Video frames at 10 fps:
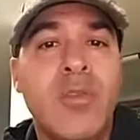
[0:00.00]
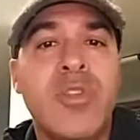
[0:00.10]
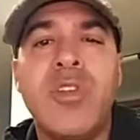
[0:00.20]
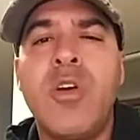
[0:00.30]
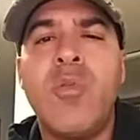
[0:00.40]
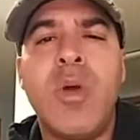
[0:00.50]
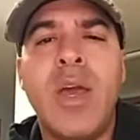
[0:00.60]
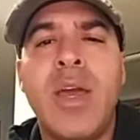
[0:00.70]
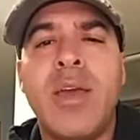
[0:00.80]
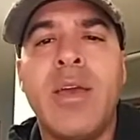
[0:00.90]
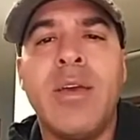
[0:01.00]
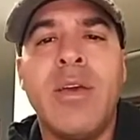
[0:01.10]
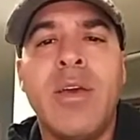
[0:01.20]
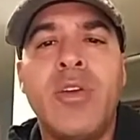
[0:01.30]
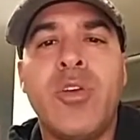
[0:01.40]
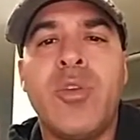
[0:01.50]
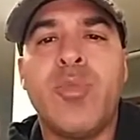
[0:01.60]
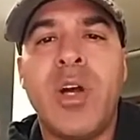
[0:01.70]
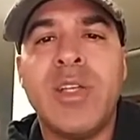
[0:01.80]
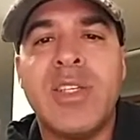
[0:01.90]
There's no way you're going to
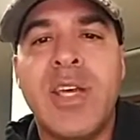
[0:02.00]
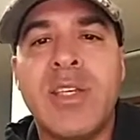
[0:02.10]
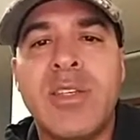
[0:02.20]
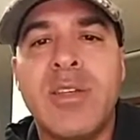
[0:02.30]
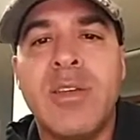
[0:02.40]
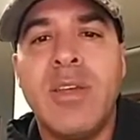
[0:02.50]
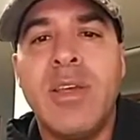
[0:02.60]
process